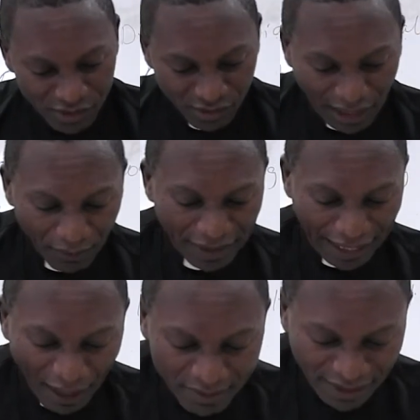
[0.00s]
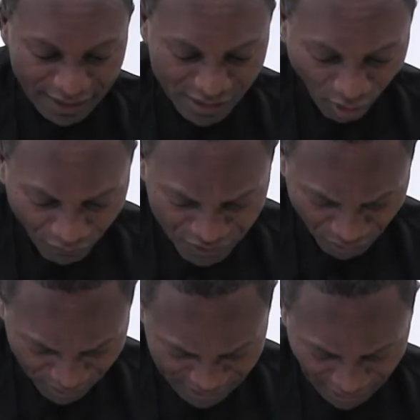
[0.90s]
so now inhabitants of
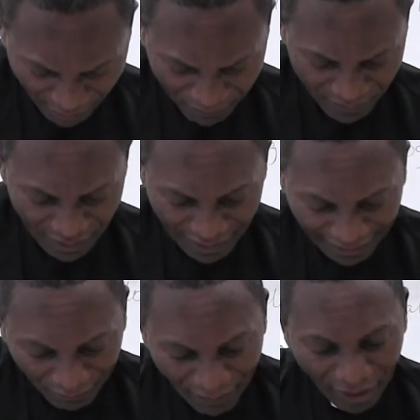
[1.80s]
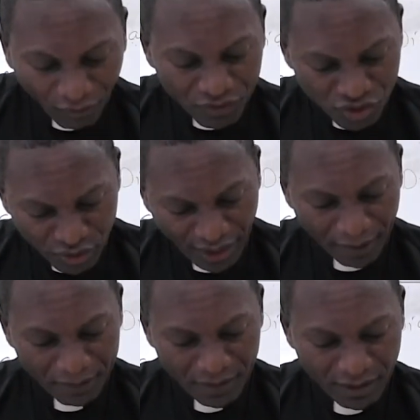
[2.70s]
Jerusalem and men of
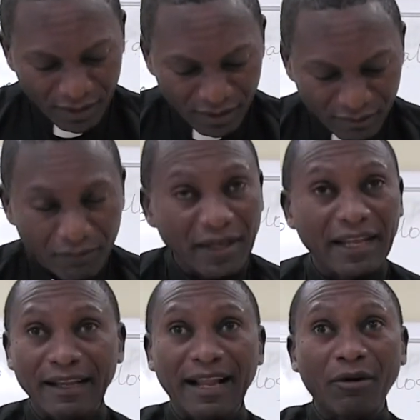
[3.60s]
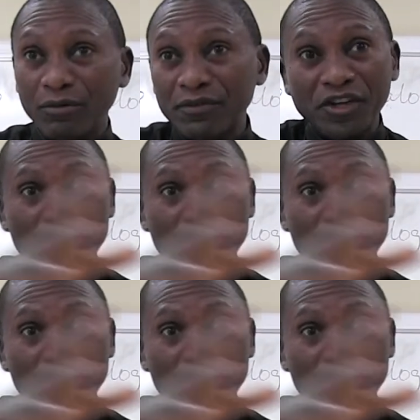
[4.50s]
Judah, meaning now the